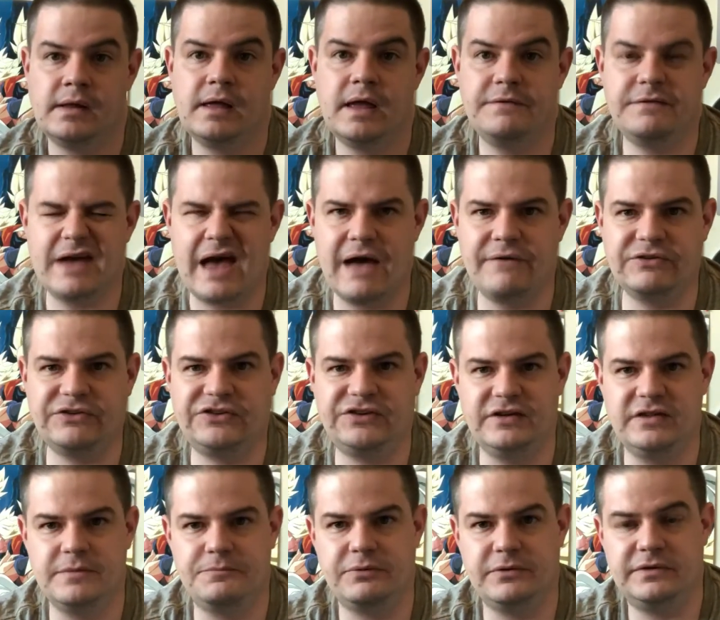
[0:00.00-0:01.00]
If you haven't
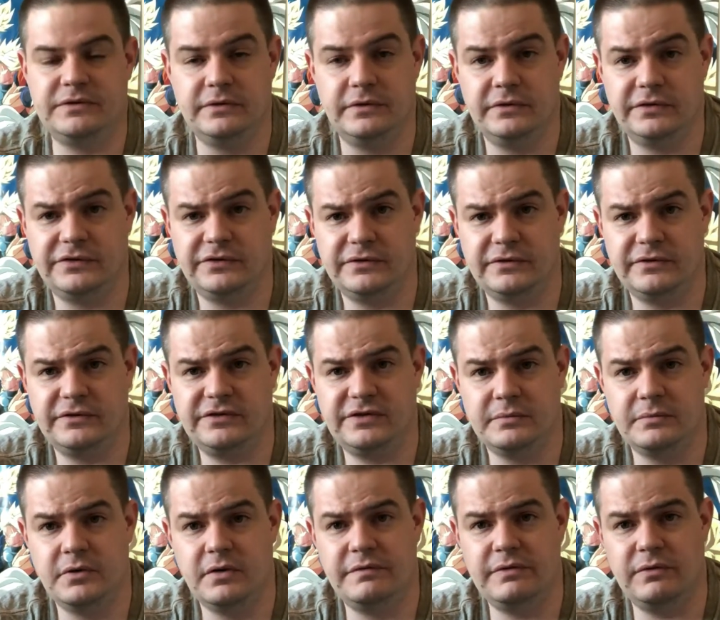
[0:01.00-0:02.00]
seen The Producers, the
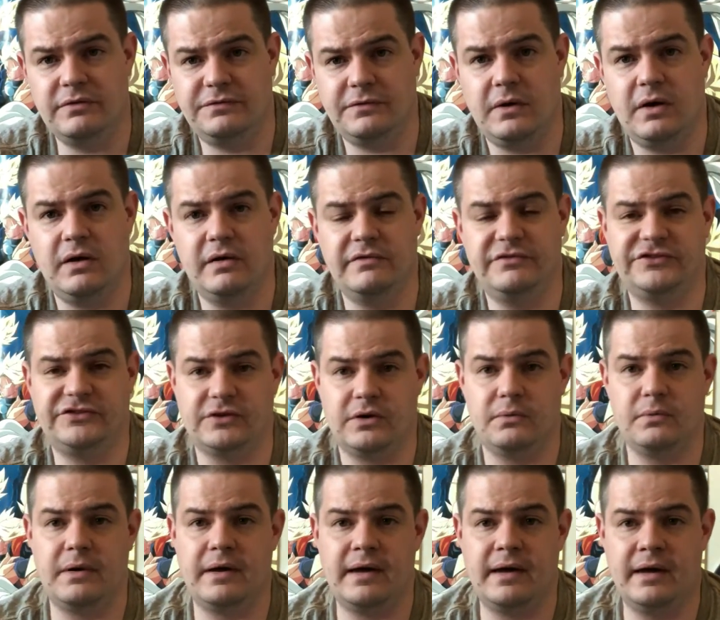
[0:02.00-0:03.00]
movie revolves
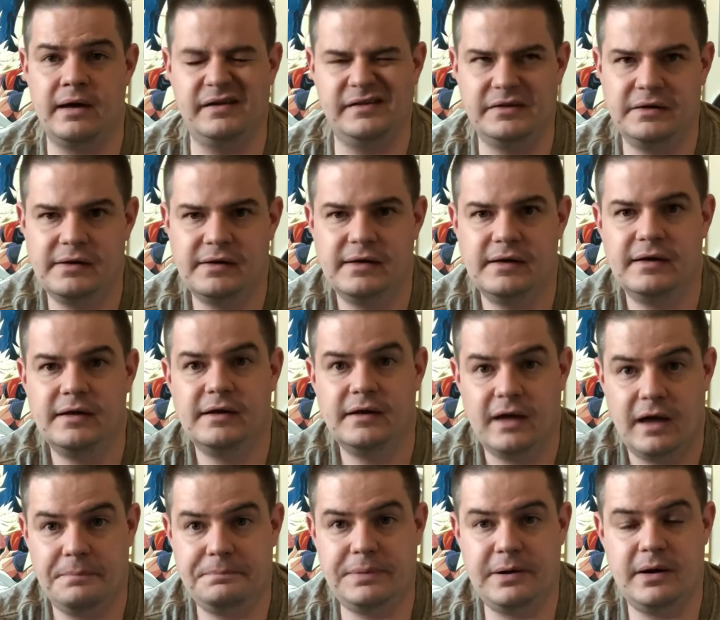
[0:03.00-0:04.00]
around
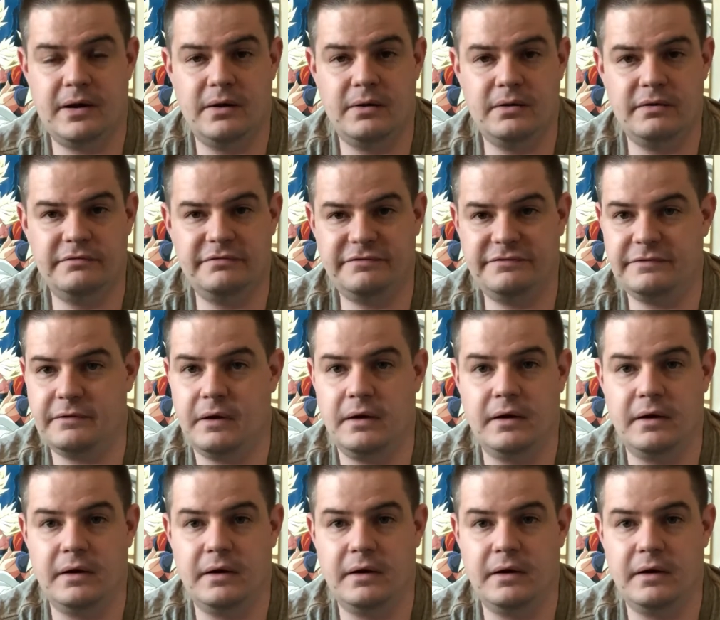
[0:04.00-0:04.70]
a pair of